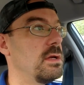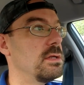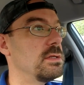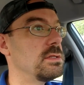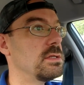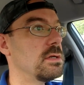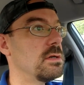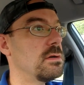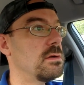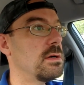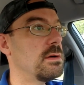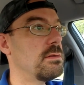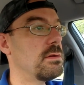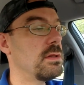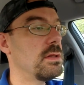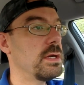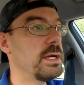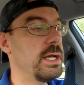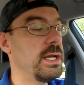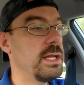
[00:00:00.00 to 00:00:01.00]
So I want
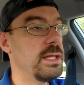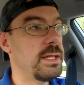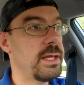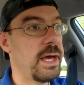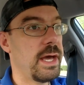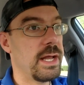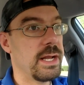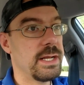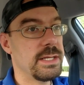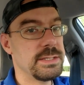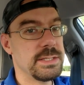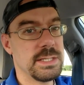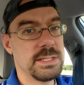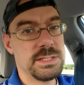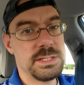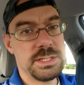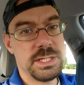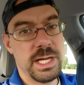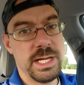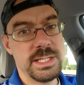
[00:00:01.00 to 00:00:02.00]
to look into that because
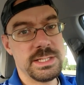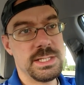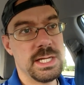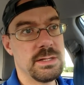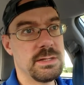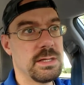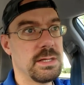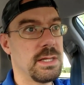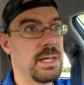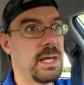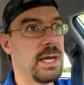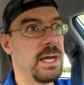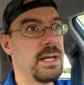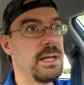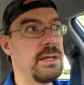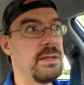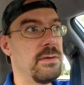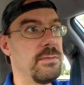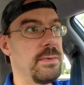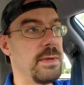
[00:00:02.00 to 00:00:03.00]
then Chase down the
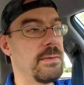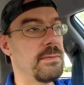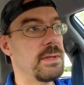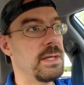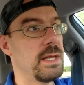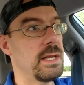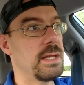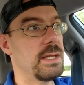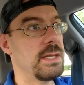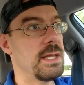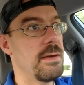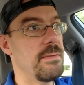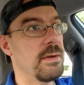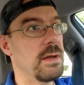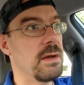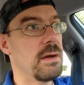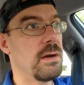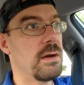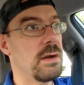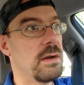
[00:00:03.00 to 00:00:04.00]
line, he'll be able to get a
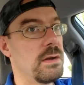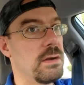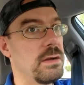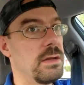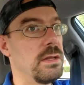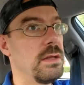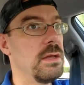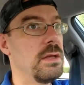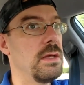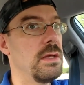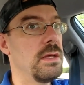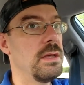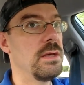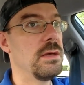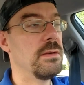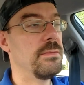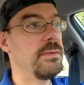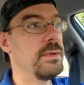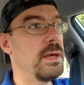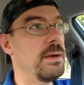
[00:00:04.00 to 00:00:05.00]
debit card.
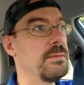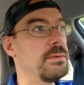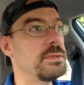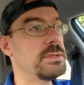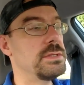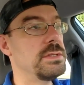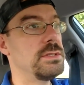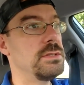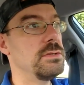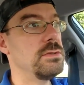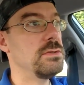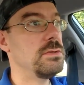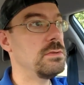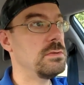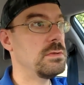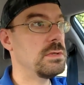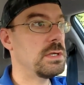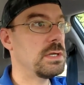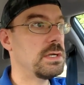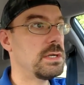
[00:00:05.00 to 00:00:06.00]
He'll be able
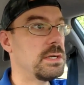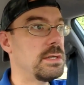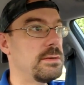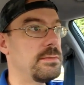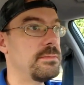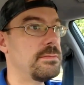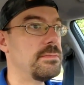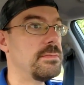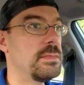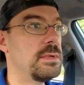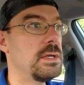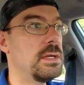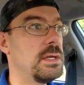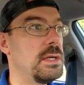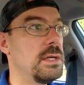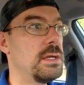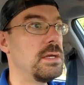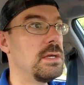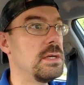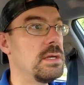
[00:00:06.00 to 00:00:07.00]
to,
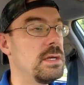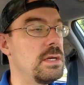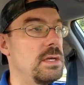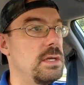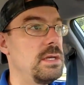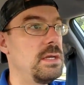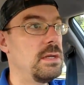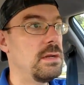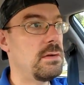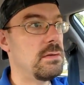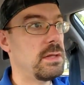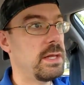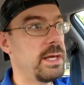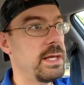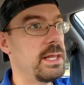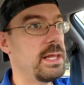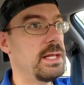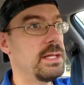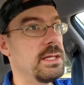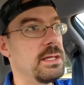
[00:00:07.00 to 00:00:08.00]
um, you know,
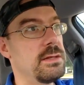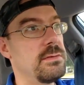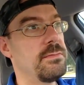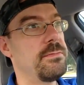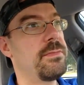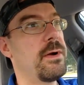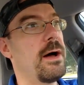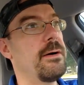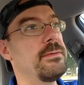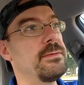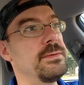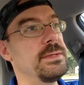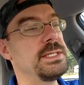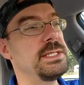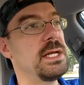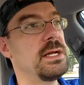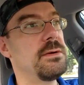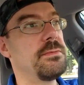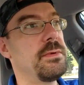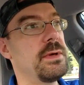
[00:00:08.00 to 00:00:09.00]
like to probably
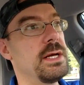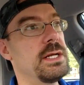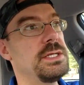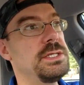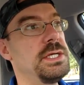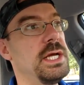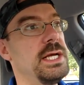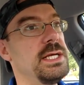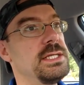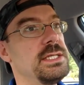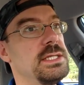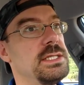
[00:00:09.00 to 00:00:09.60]
set up like a Chase